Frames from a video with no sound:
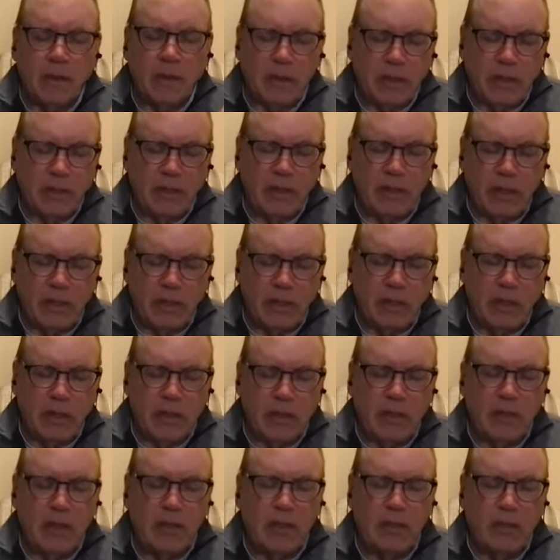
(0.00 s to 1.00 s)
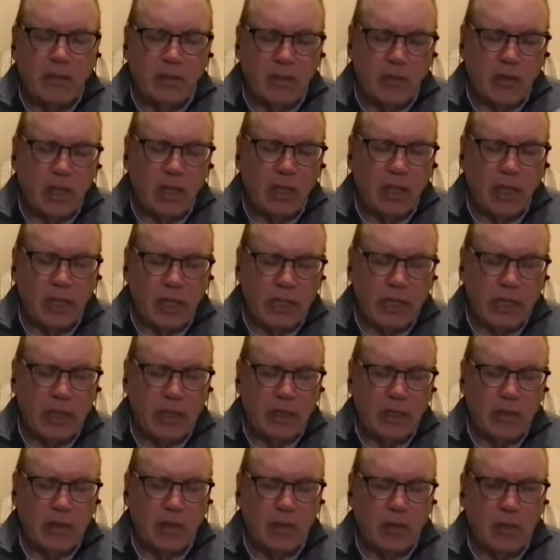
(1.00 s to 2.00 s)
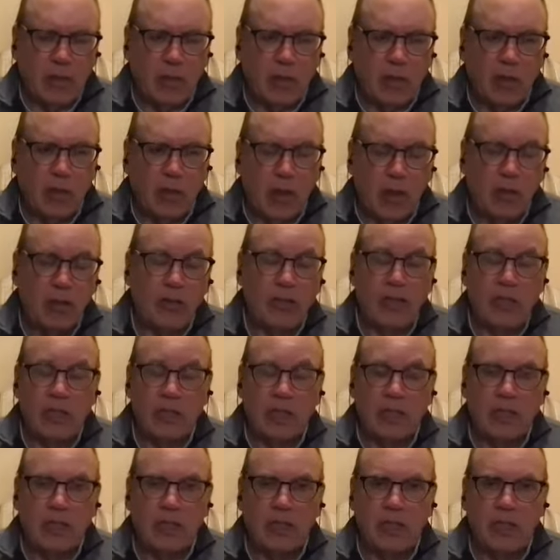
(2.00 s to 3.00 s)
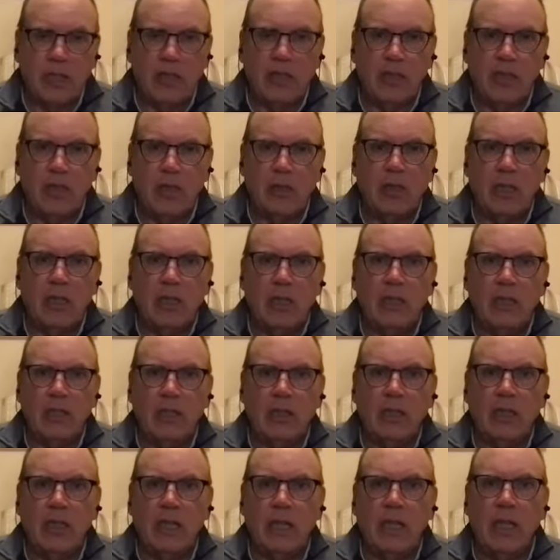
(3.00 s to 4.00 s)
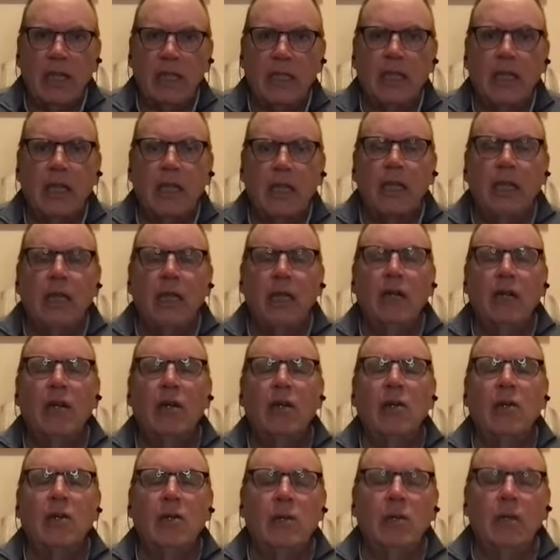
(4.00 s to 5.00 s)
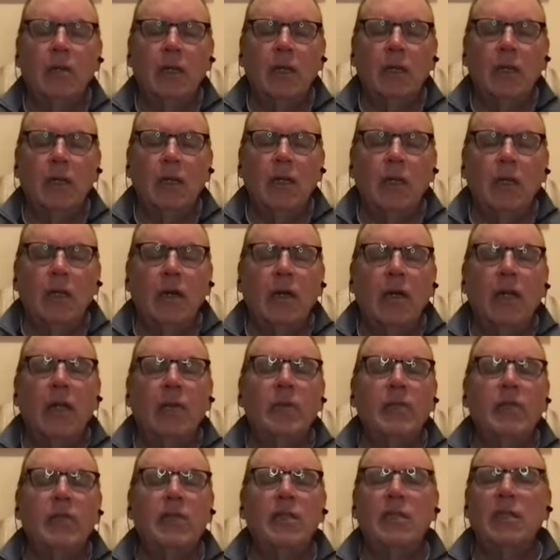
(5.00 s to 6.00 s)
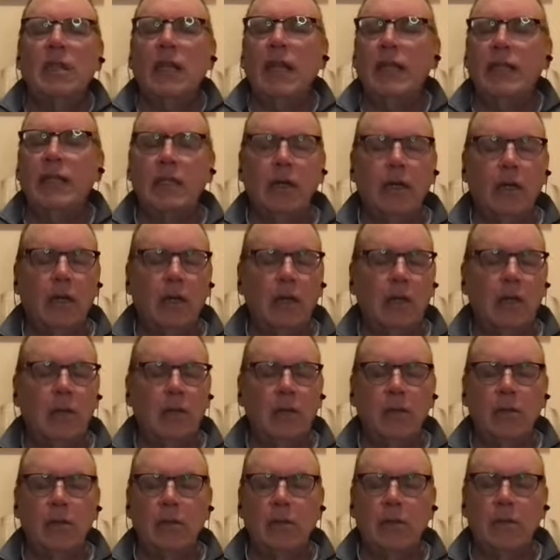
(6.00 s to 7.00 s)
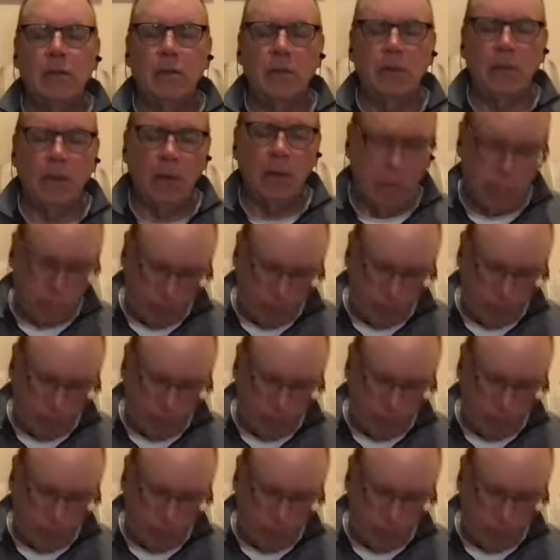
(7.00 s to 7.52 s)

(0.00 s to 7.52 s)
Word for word: uh, uh you know struggling or halting. You know, you're either kind of like, oh, let me just let go. Oop,